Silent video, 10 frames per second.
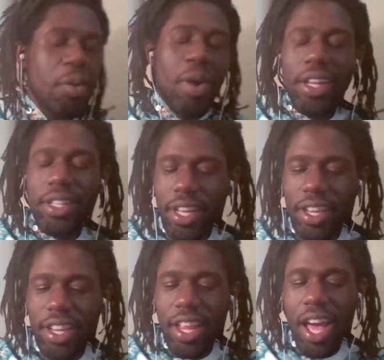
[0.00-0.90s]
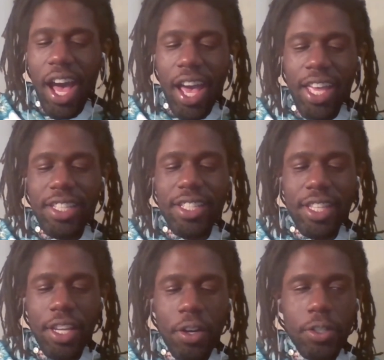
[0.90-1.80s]
did. I
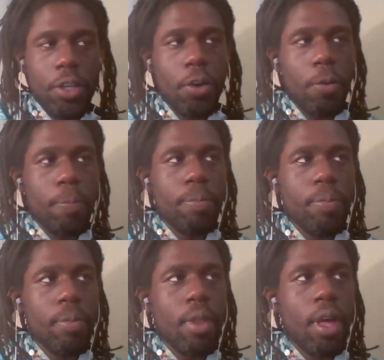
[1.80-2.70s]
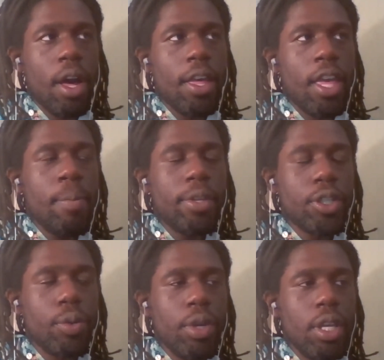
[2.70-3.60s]
still, so in
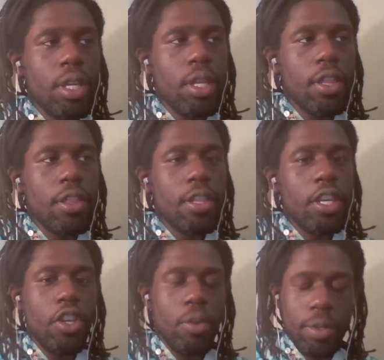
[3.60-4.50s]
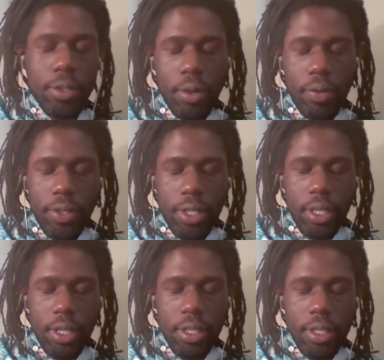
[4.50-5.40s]
between the human
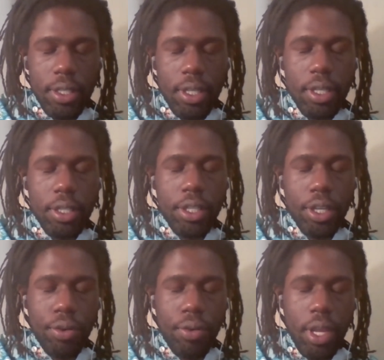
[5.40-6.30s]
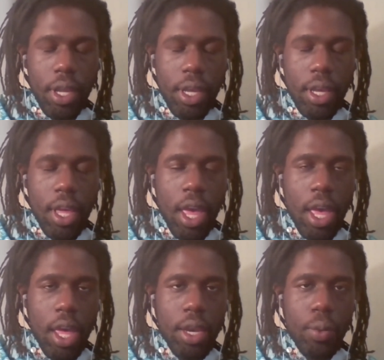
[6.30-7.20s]
services degree
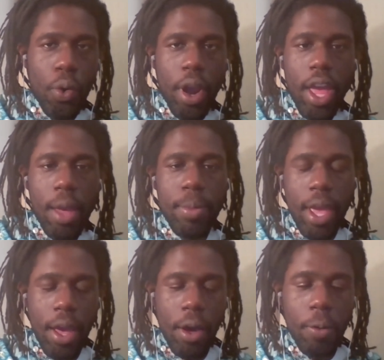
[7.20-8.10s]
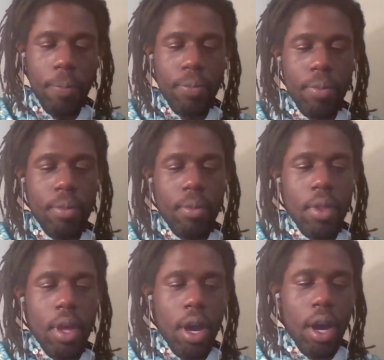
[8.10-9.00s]
and where I am now,
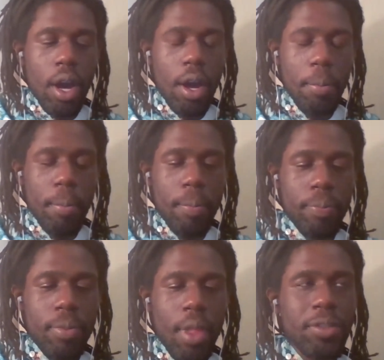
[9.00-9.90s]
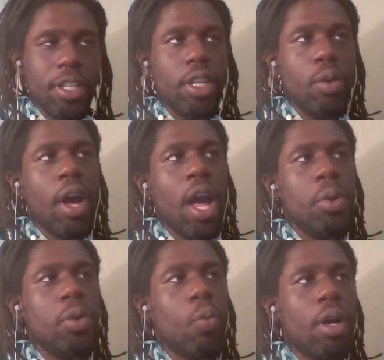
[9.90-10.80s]
I was like, you know what, I would
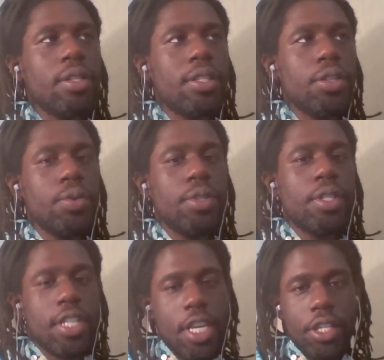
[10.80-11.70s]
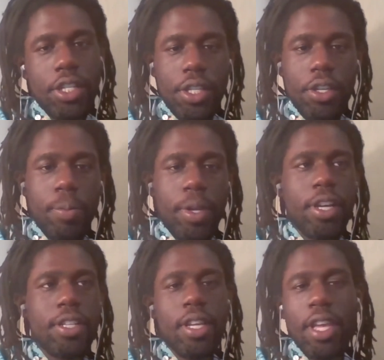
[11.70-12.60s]
want to teach too,
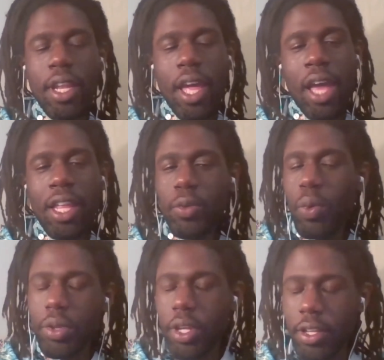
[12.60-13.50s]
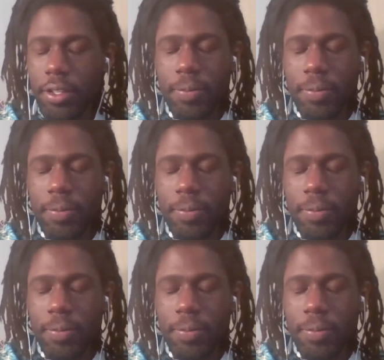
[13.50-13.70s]
because again, I like to work with kids.